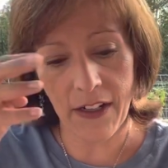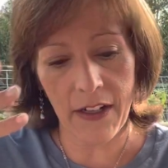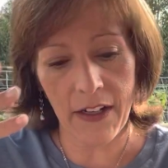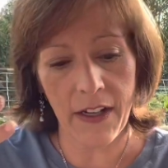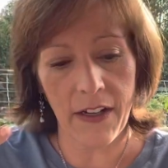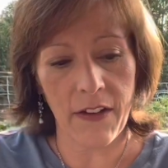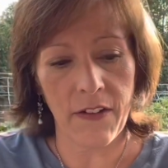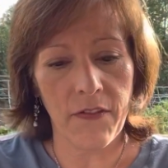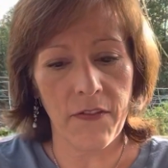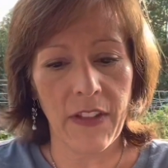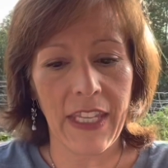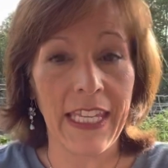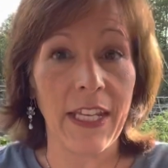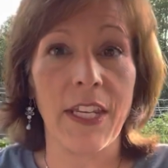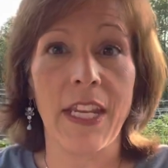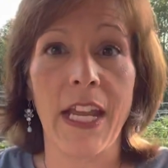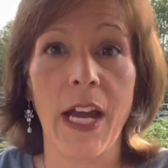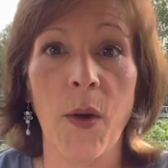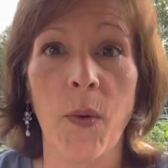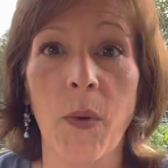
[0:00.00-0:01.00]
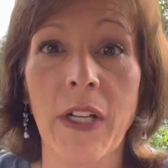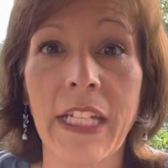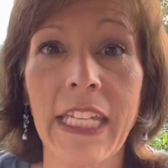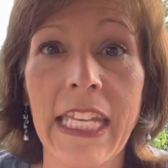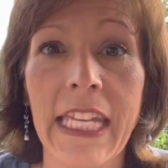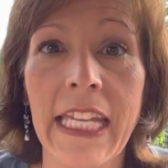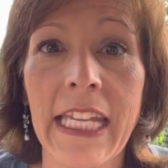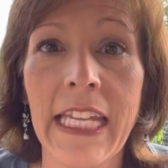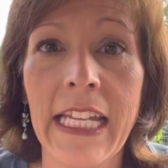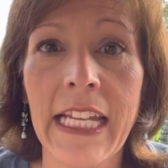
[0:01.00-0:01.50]
of it not
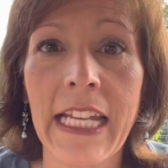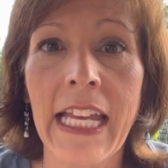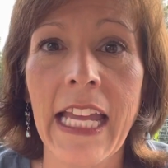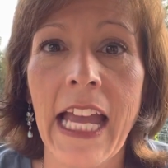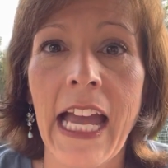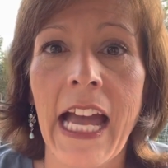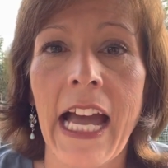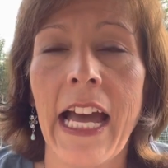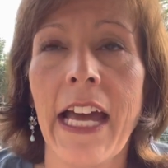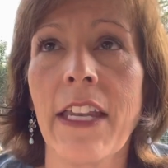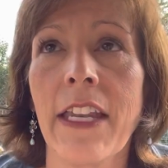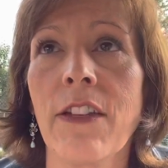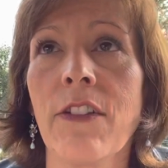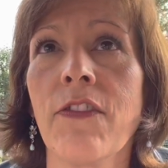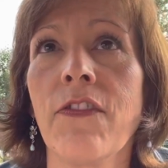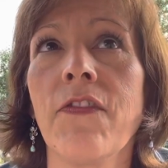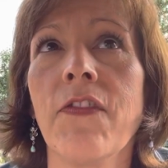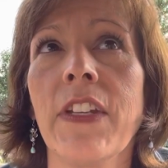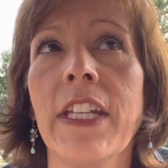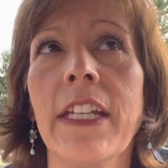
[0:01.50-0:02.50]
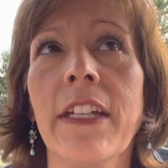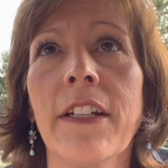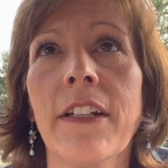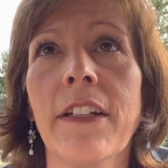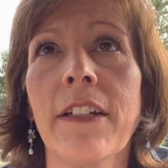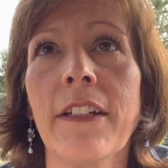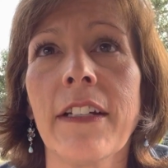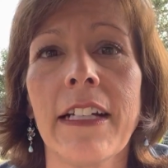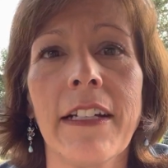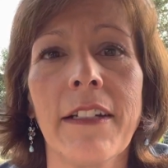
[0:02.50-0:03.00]
working, out of
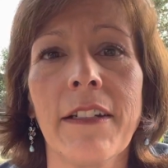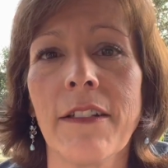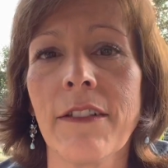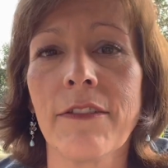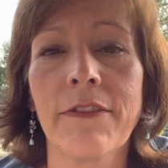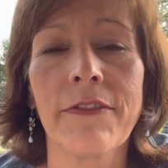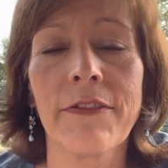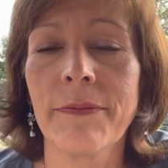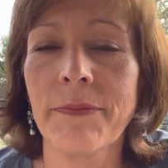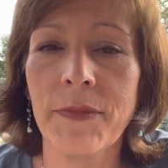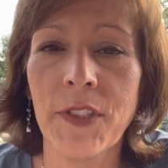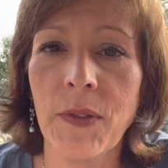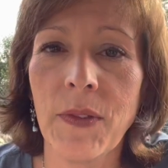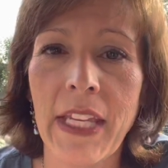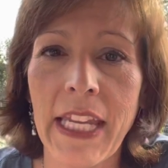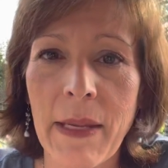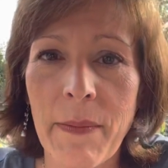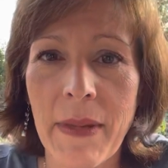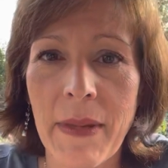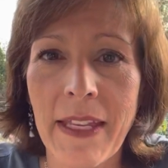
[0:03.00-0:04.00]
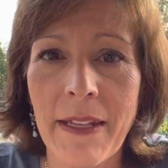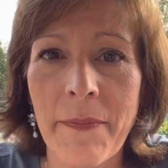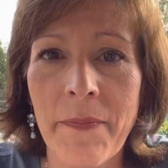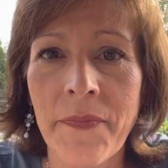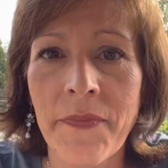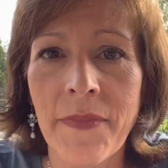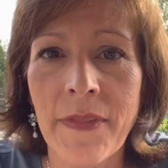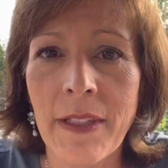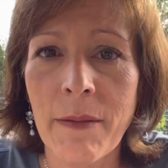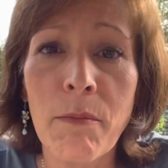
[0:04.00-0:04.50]
fear of, you name it.
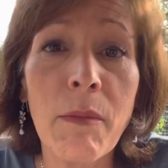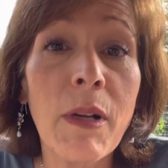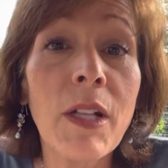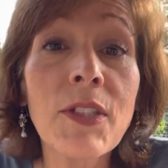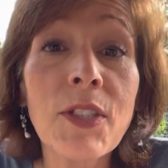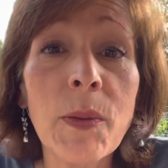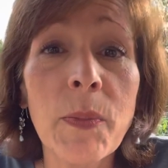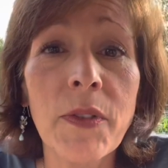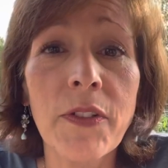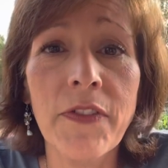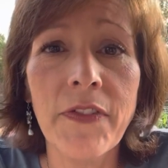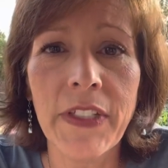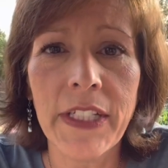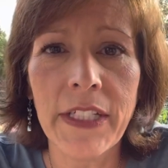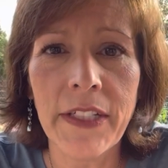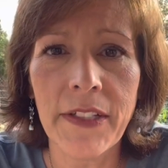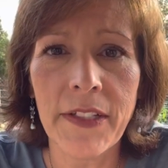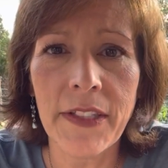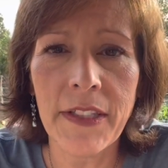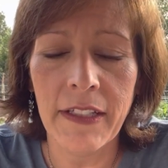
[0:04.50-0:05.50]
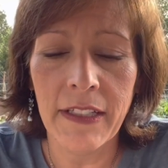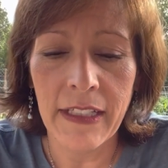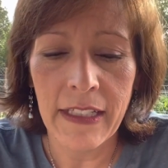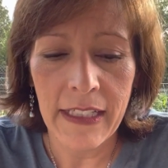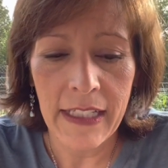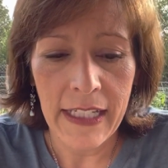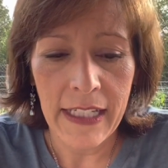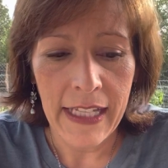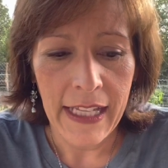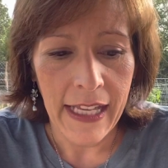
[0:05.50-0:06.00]
multiple fears.
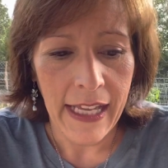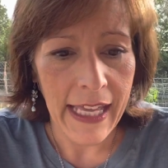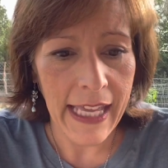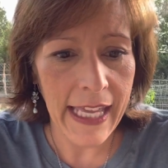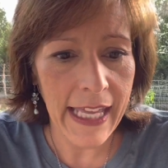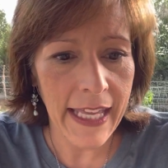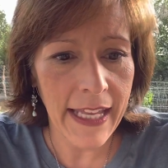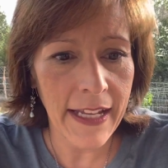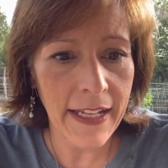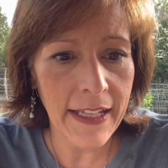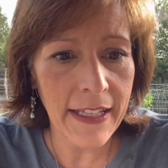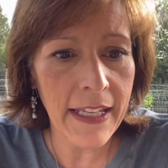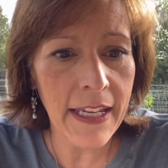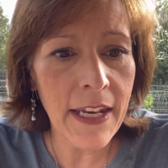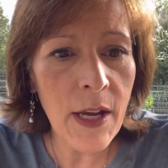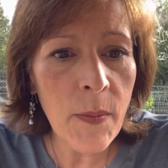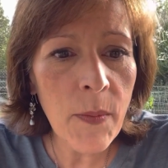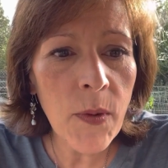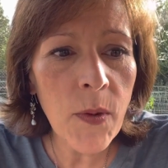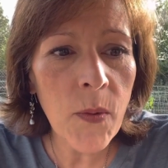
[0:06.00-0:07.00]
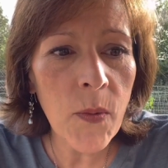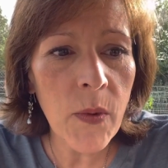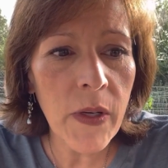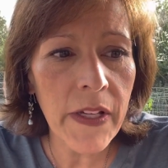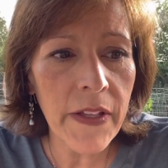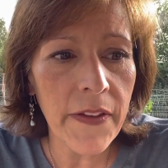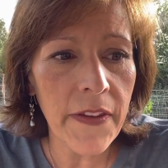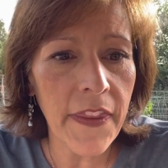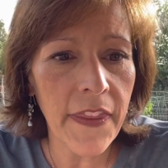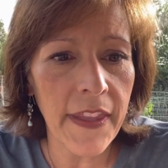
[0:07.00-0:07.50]
And the number
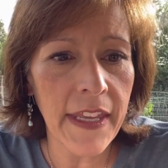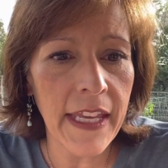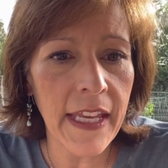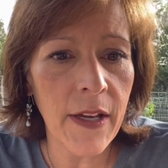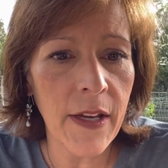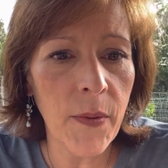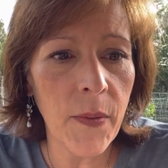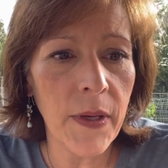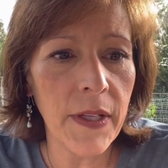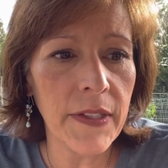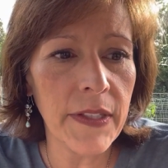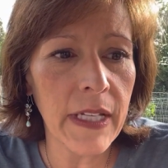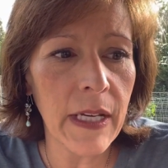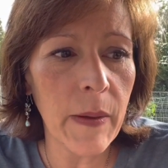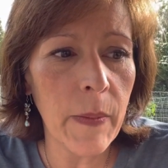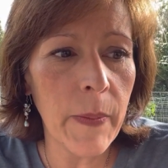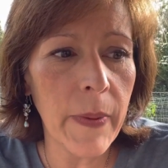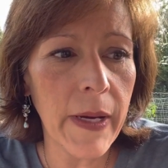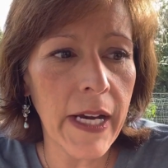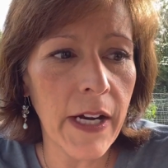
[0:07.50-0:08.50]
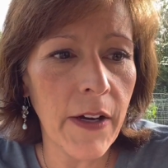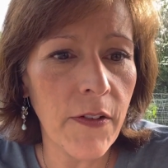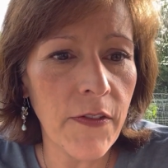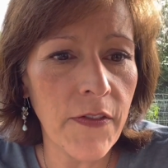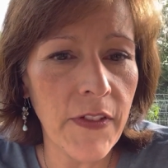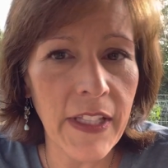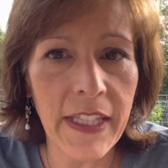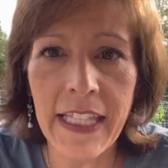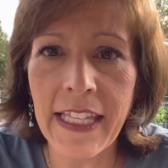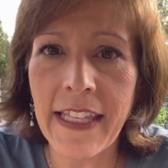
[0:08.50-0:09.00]
one thing was about
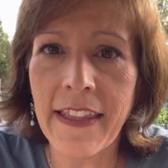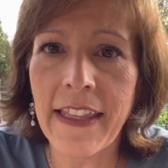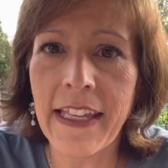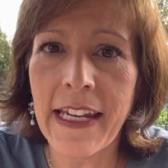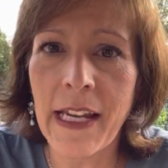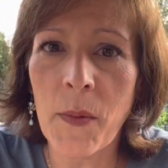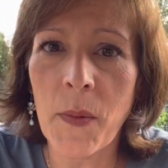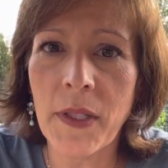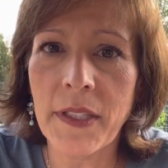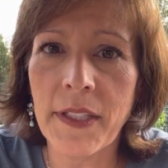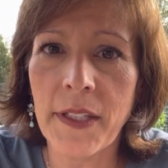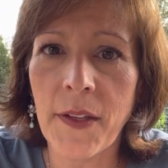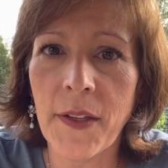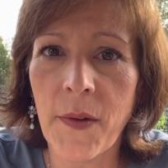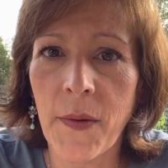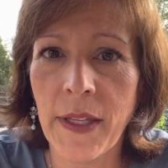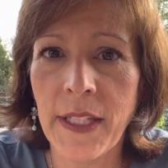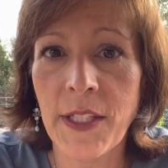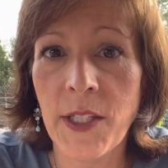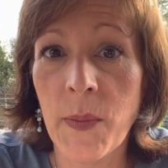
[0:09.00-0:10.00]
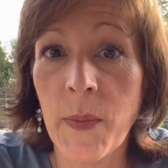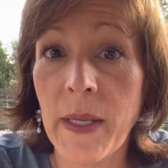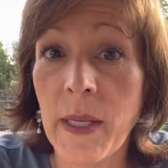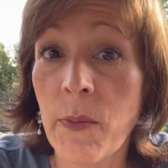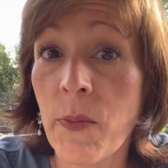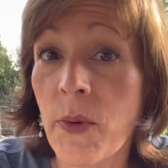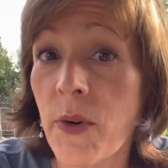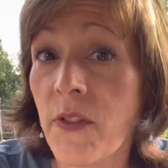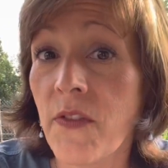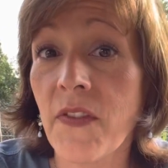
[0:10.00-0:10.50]
feeling that I wasn't going to be
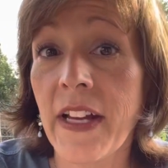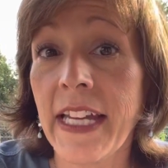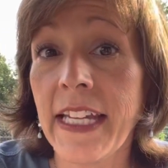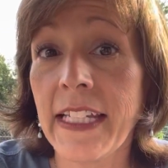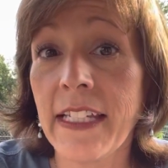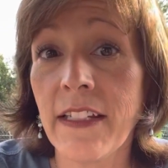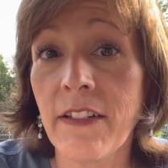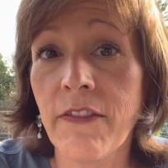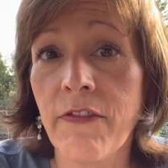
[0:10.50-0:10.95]
provided